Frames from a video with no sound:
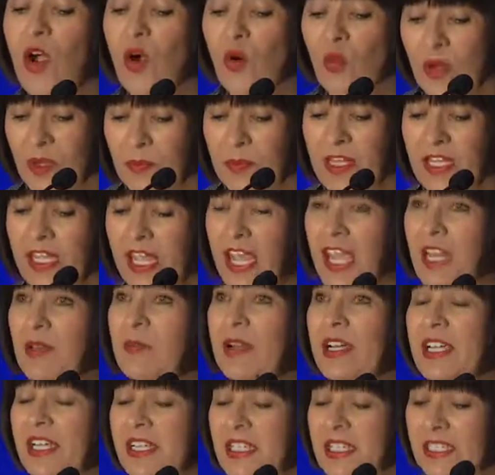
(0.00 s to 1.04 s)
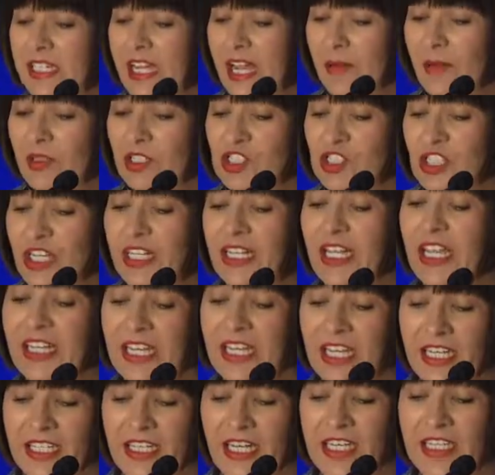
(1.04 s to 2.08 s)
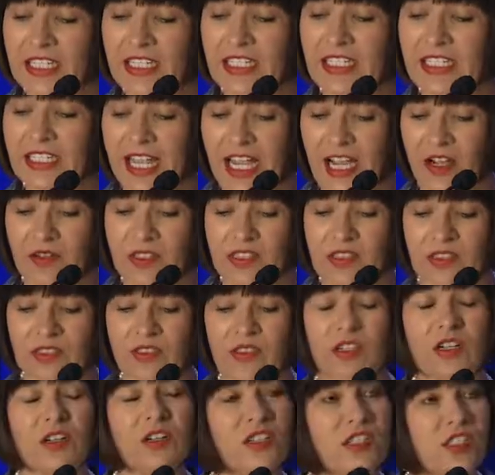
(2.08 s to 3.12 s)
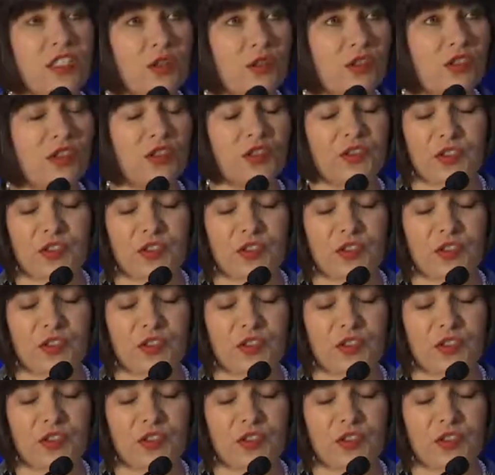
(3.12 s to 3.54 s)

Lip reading: We began by establishing a Canadian Council on Social